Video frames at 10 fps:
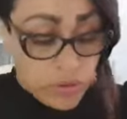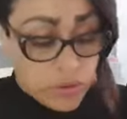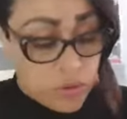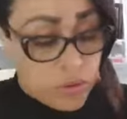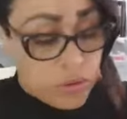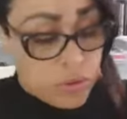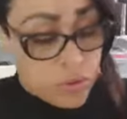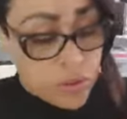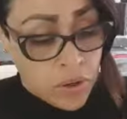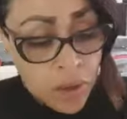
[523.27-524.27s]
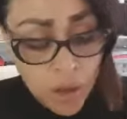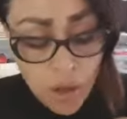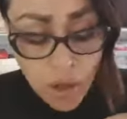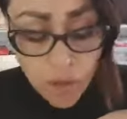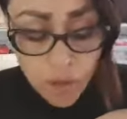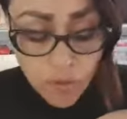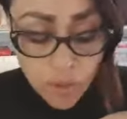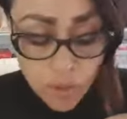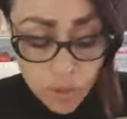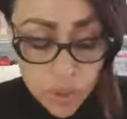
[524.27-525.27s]
out.
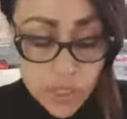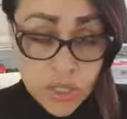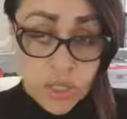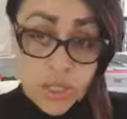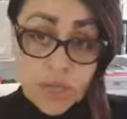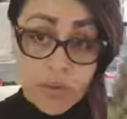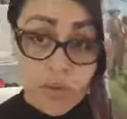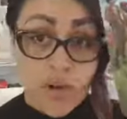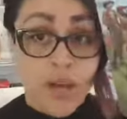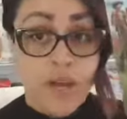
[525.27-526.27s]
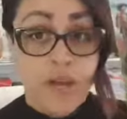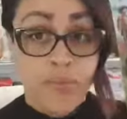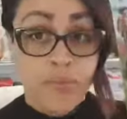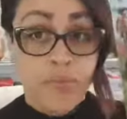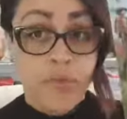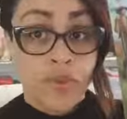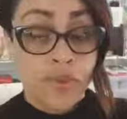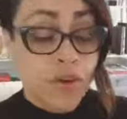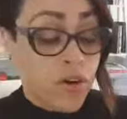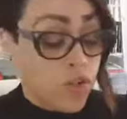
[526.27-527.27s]
Overall energy, right?
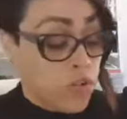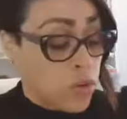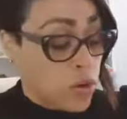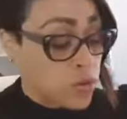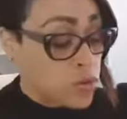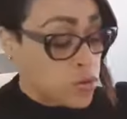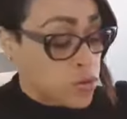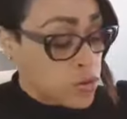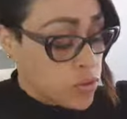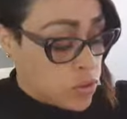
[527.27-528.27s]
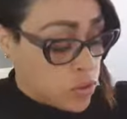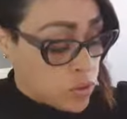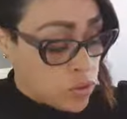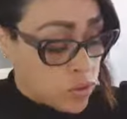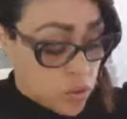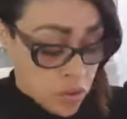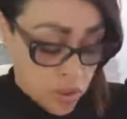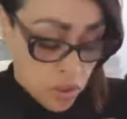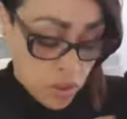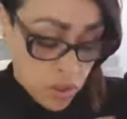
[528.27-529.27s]
Five of Wands.
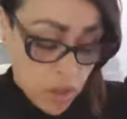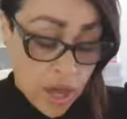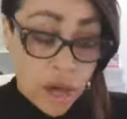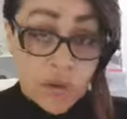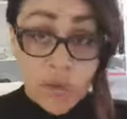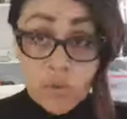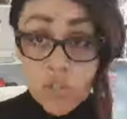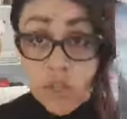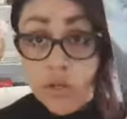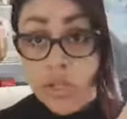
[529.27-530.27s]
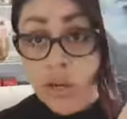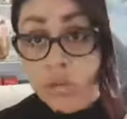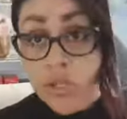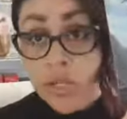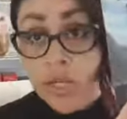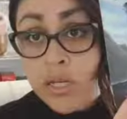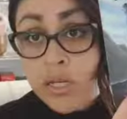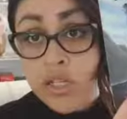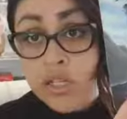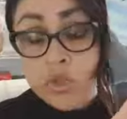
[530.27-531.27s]
How you are showing up to the
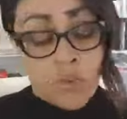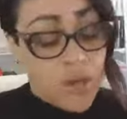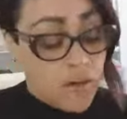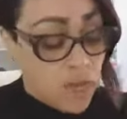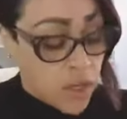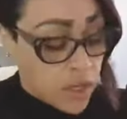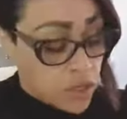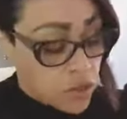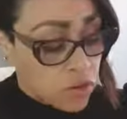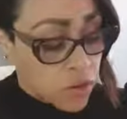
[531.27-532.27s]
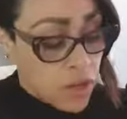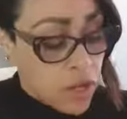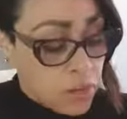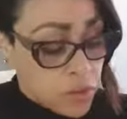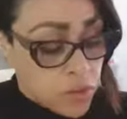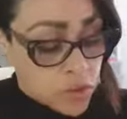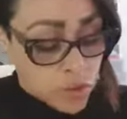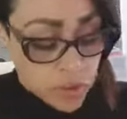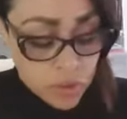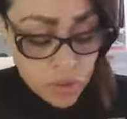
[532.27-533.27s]
connection. We have the Ace of Cups.